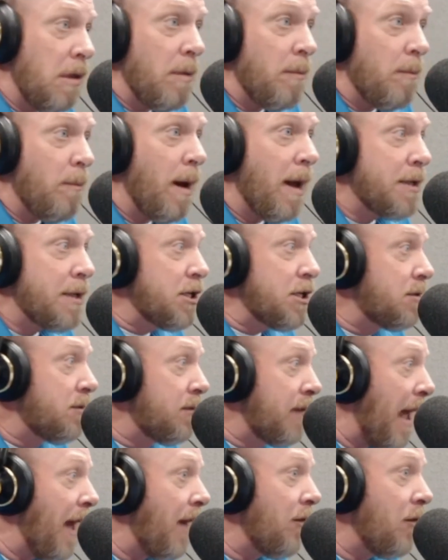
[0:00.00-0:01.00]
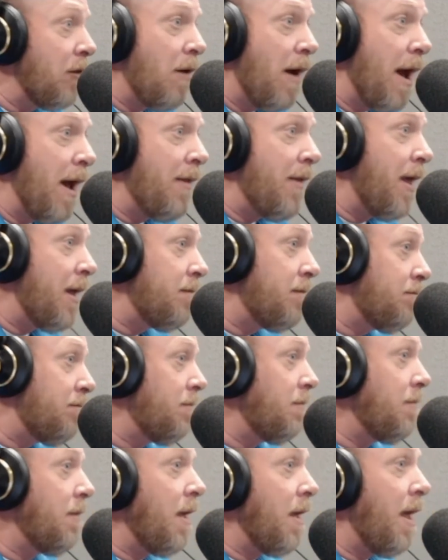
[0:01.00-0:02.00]
much down the line that
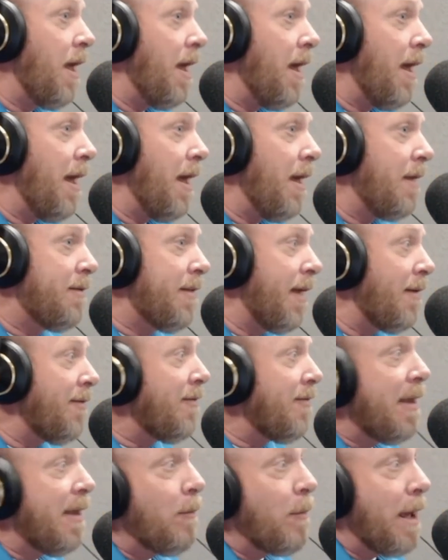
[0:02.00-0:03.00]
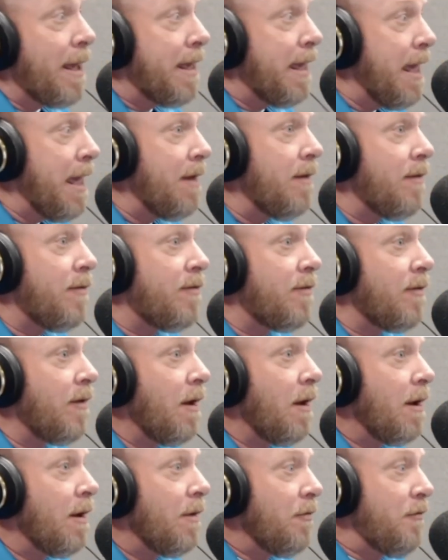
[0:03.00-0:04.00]
it, it doesn't seem like he is
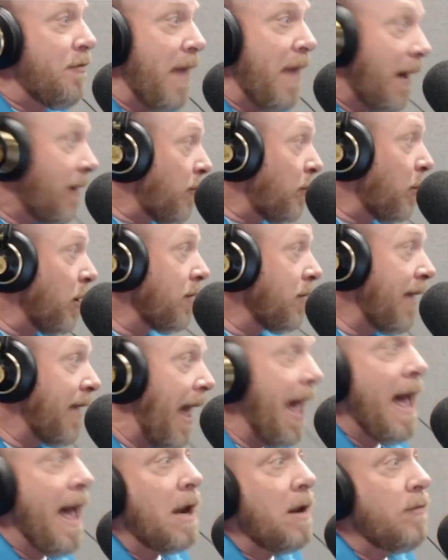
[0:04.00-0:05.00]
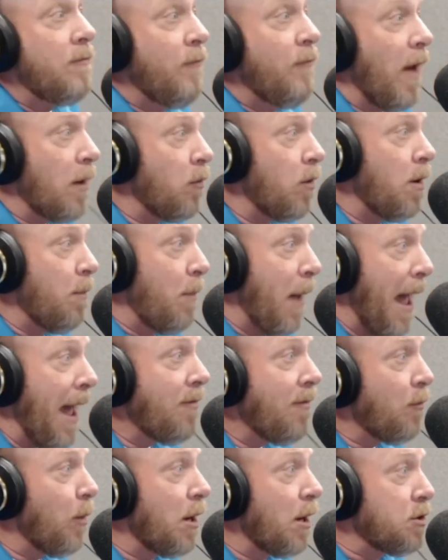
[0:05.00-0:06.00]
desperate to add a veteran
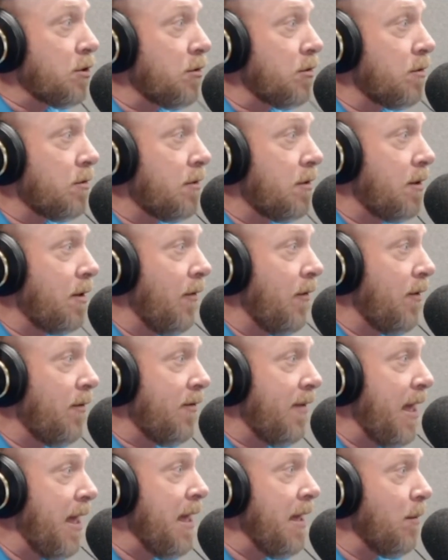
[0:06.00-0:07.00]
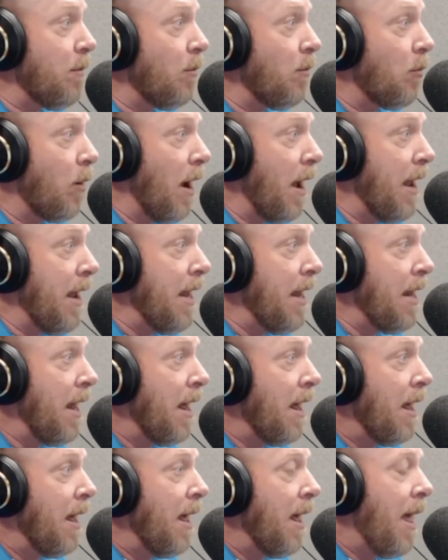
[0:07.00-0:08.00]
pass rusher it don't seem to this like team, it. right? It does
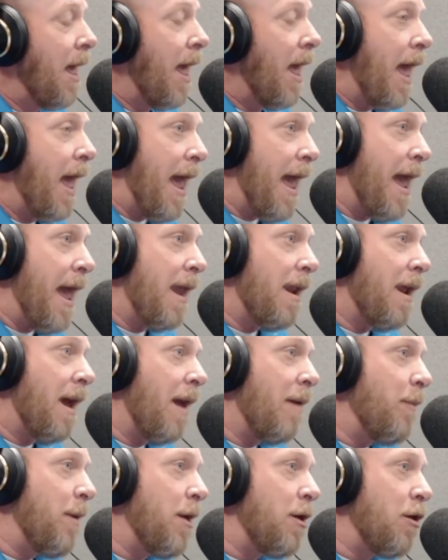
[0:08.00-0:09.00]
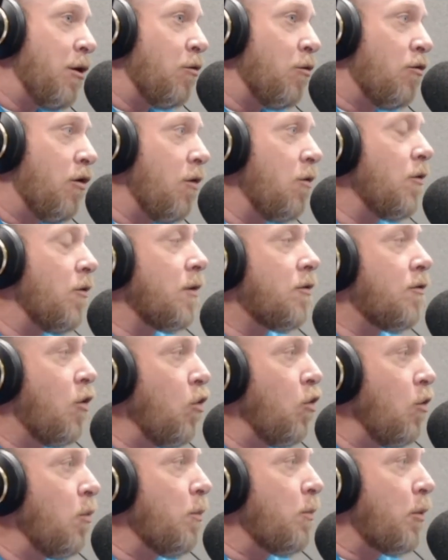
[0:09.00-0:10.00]
not seem like it. And I mean, you do the
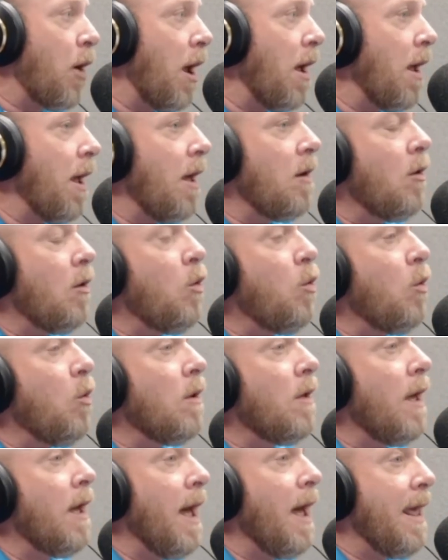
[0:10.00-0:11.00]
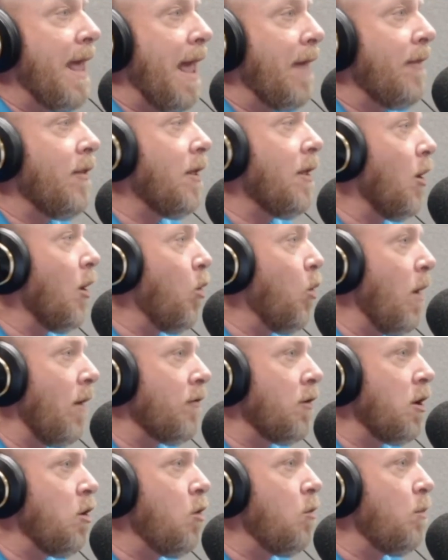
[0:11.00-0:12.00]
two pri- who, again,
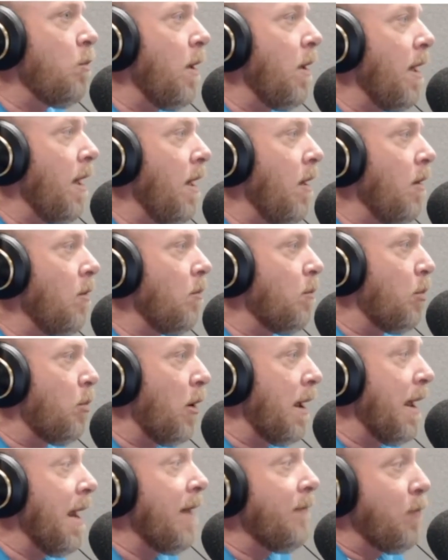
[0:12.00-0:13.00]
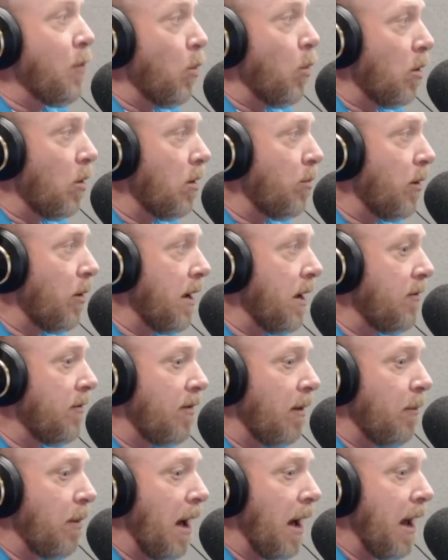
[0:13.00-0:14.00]
whoever you bring in, if you were to bring in
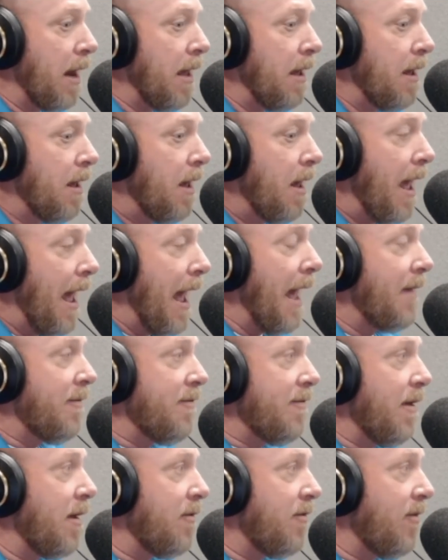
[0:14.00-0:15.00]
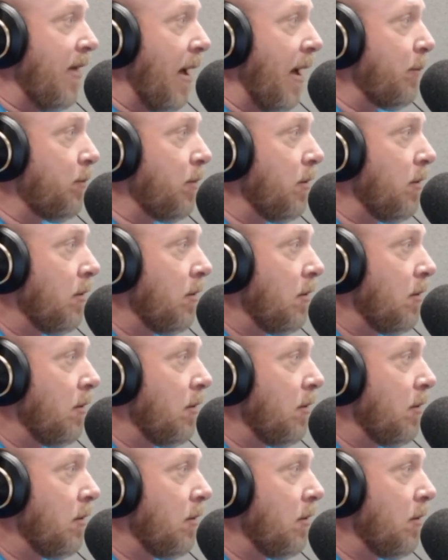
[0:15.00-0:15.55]
somebody, has to accept